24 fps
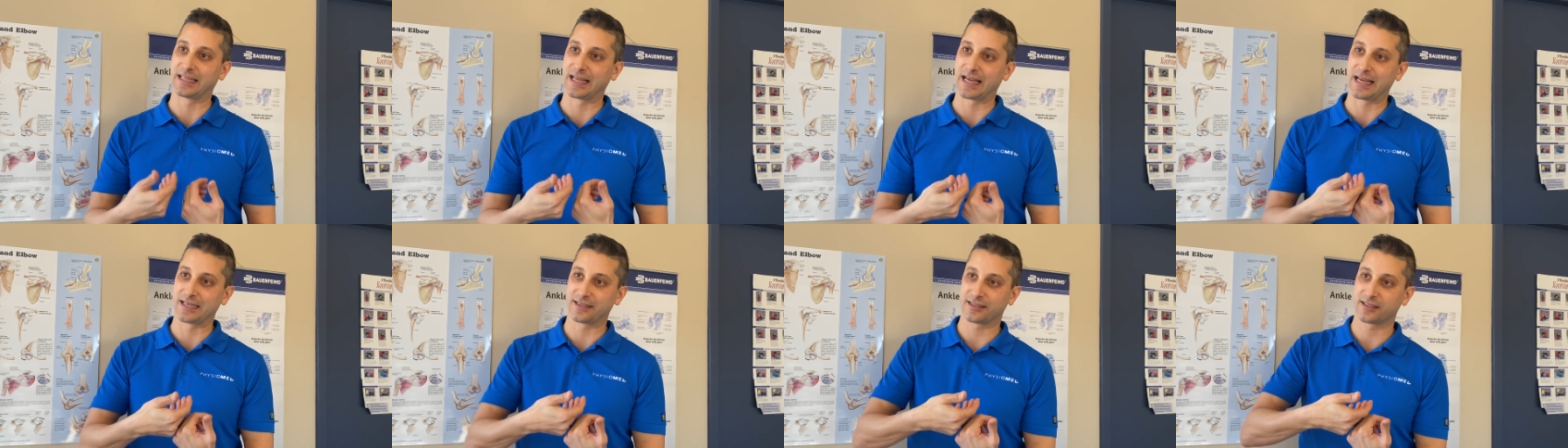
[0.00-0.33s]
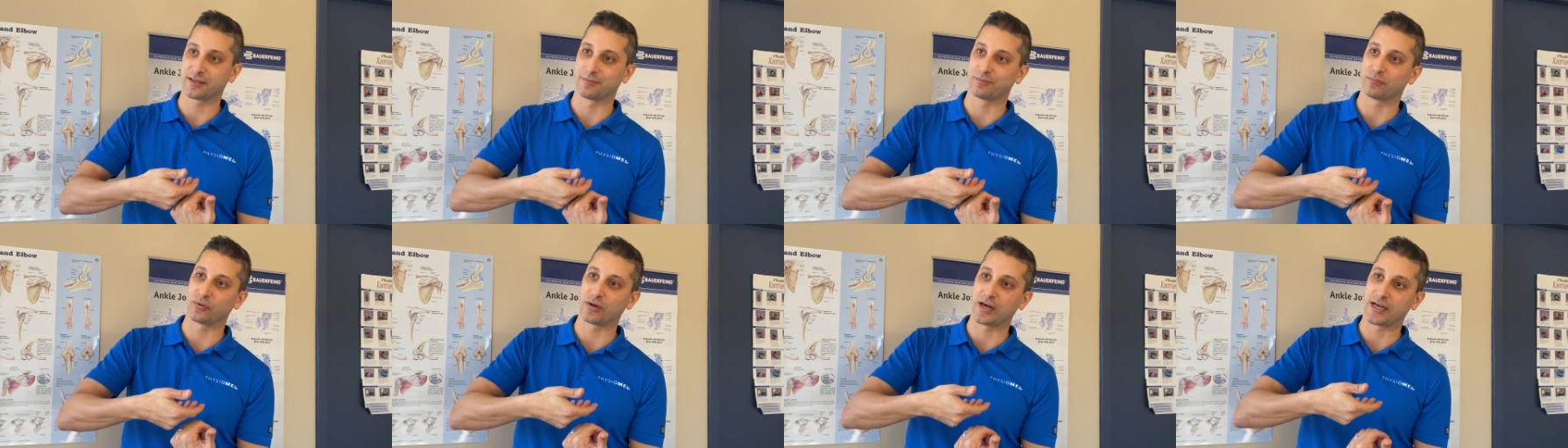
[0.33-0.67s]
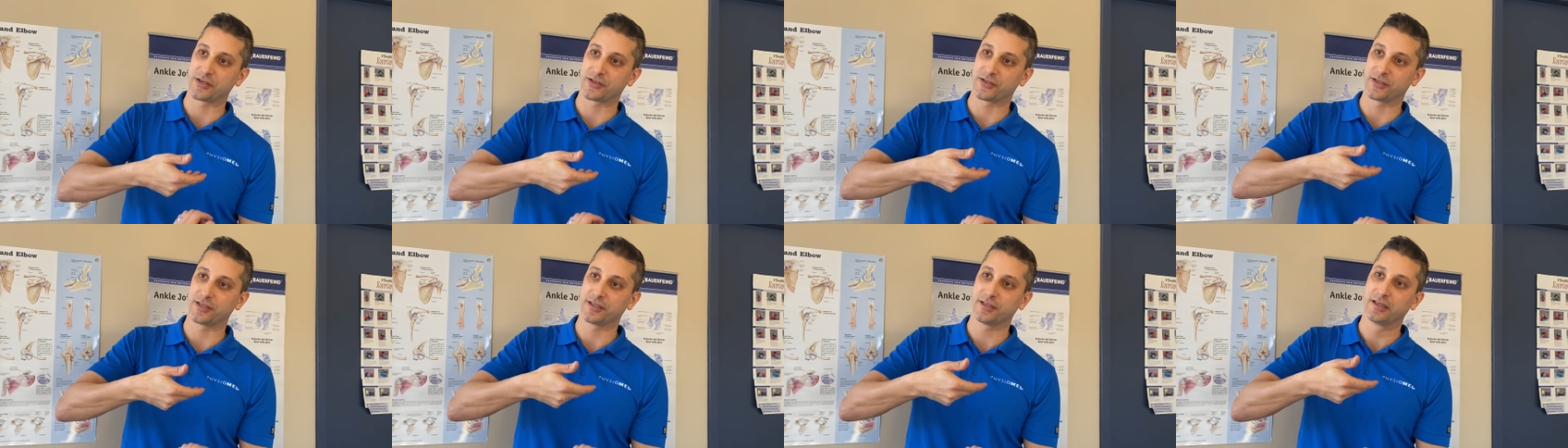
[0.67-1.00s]
that
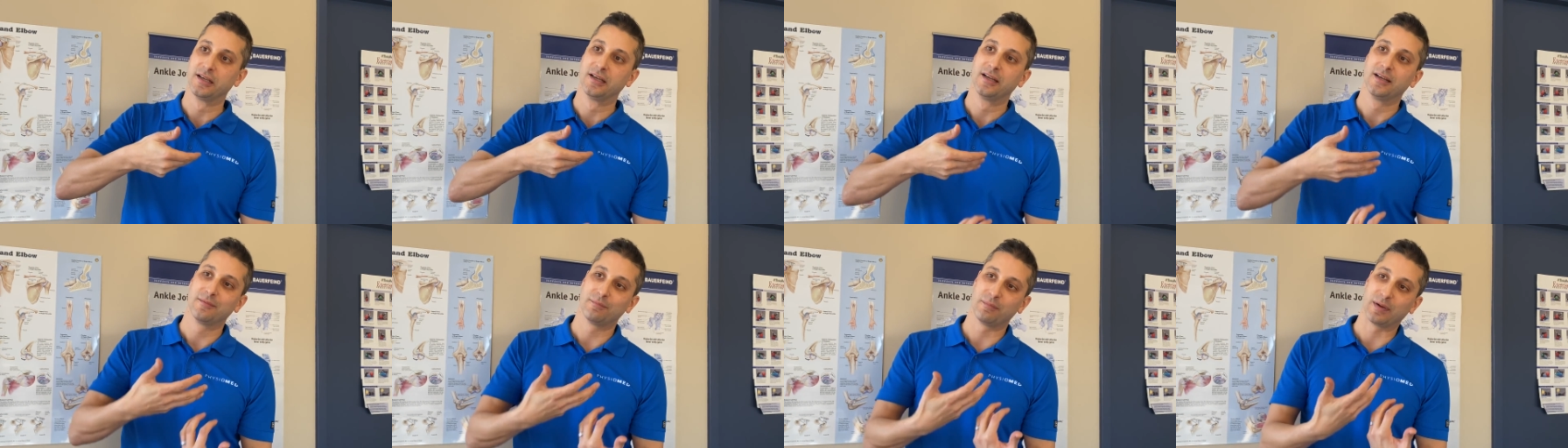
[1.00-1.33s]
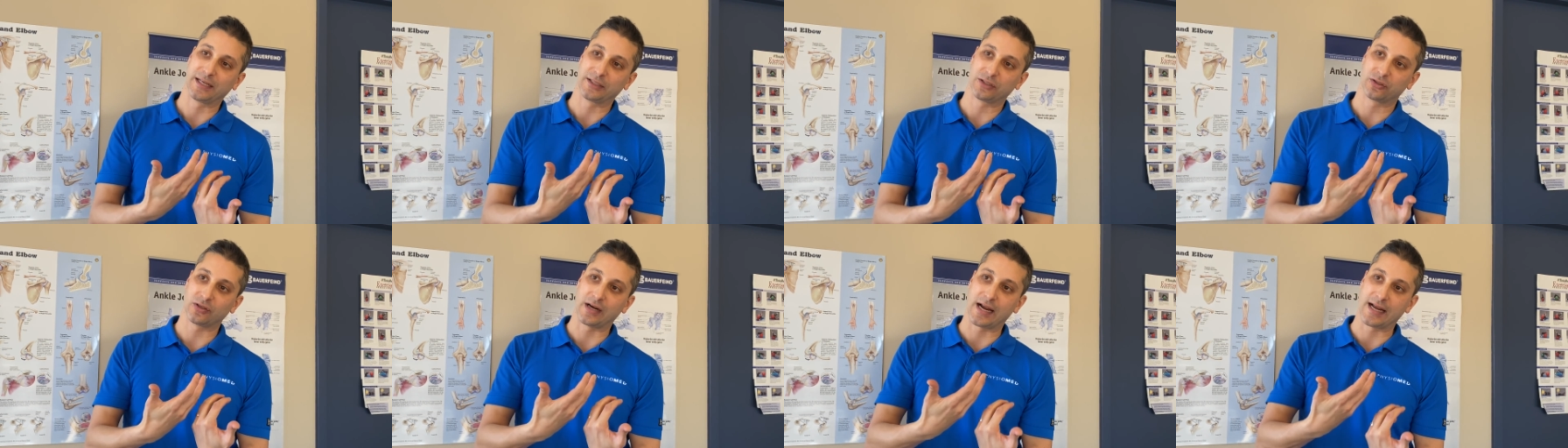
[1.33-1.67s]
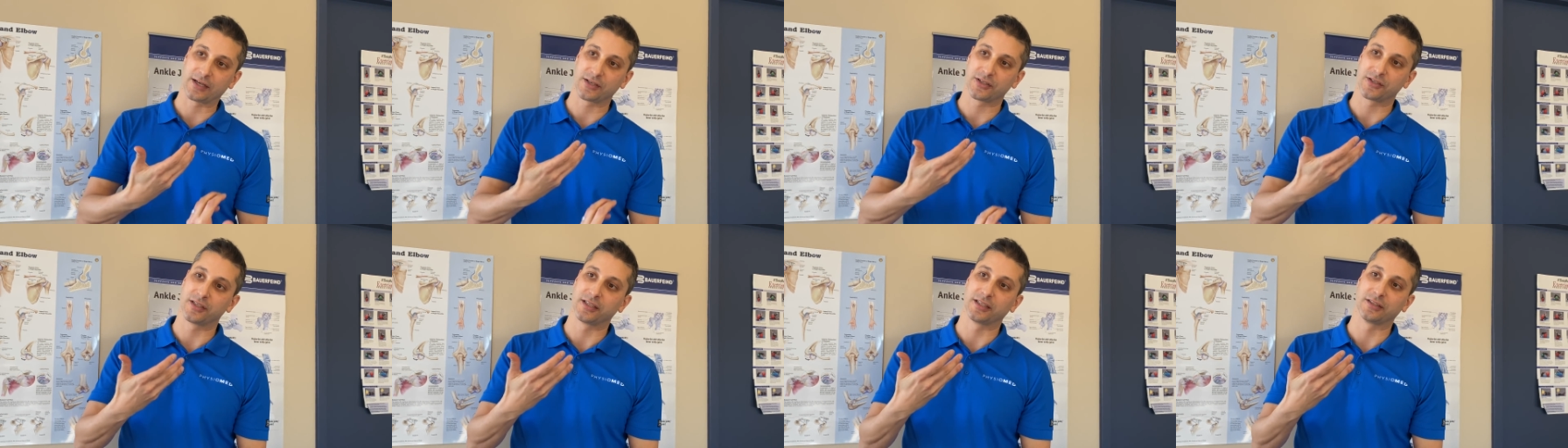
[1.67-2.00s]
compression by
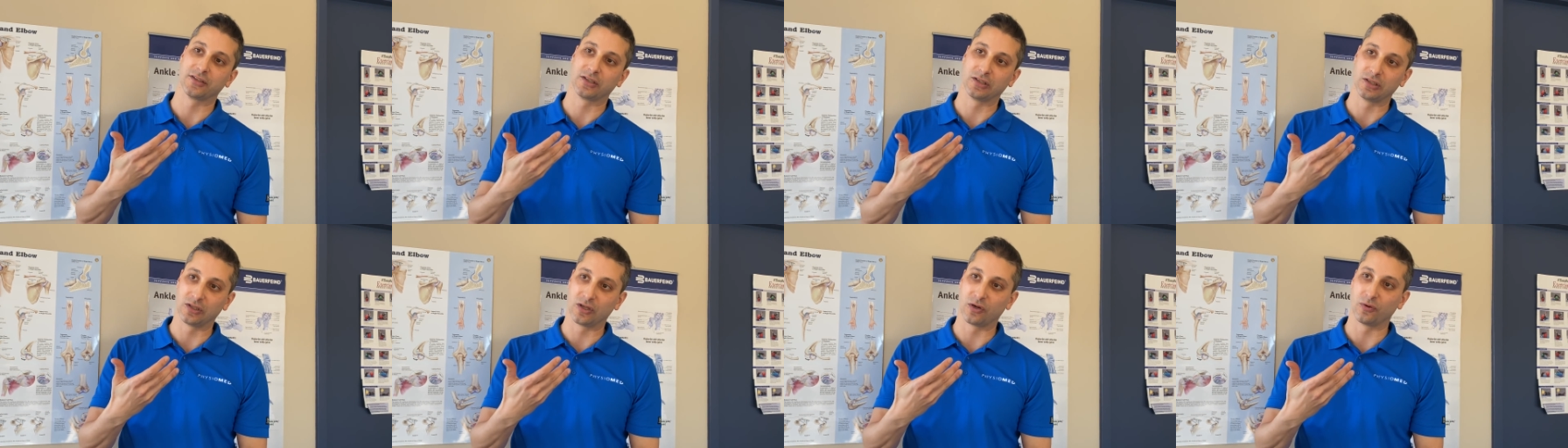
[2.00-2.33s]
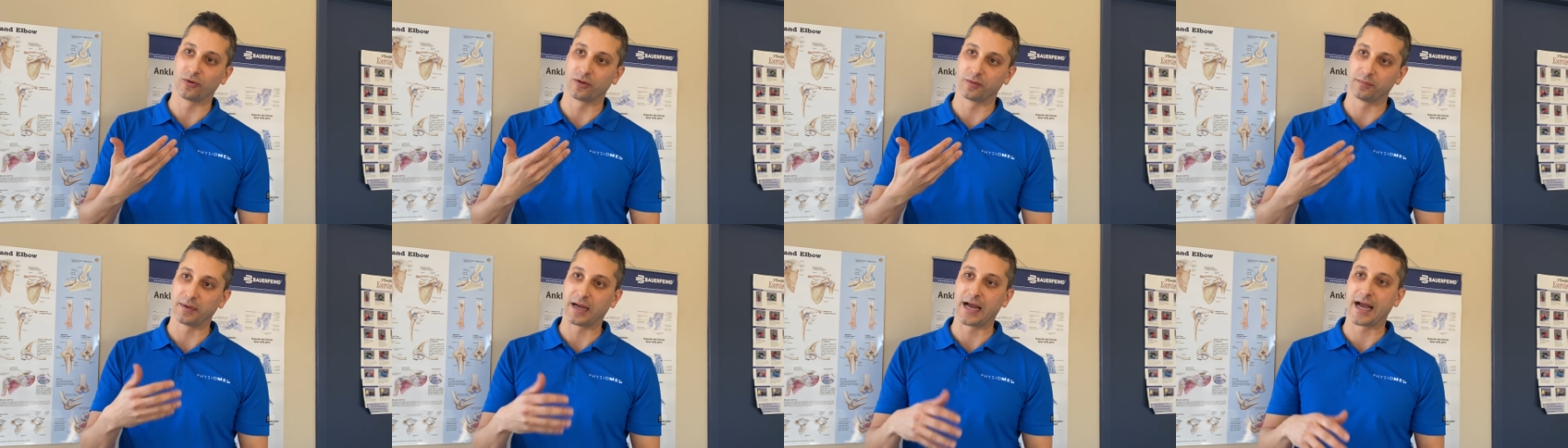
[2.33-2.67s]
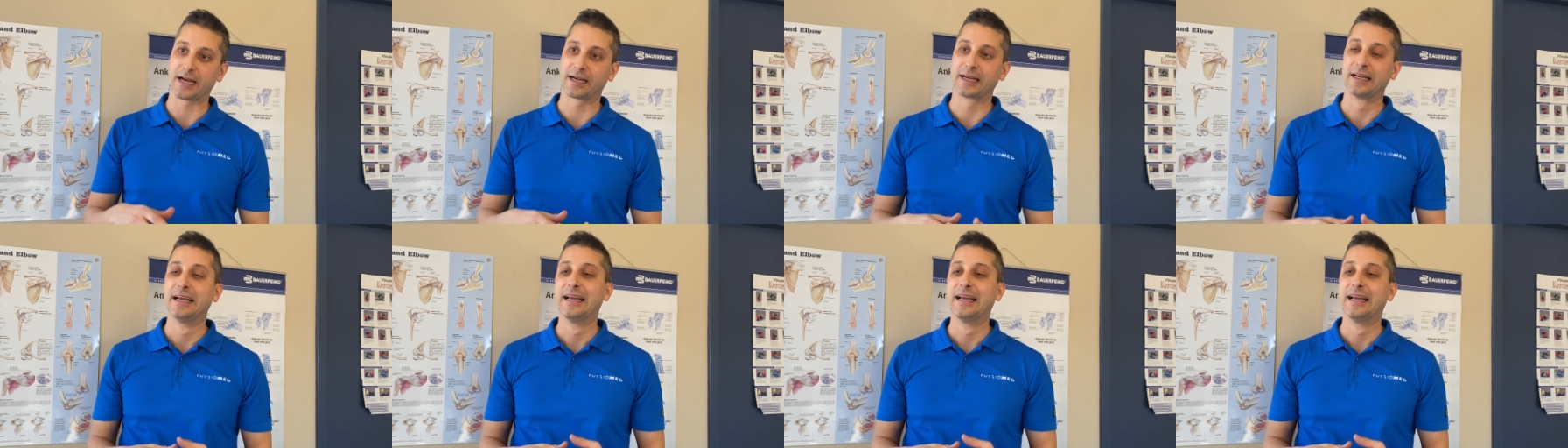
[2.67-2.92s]
tractioning the lower back.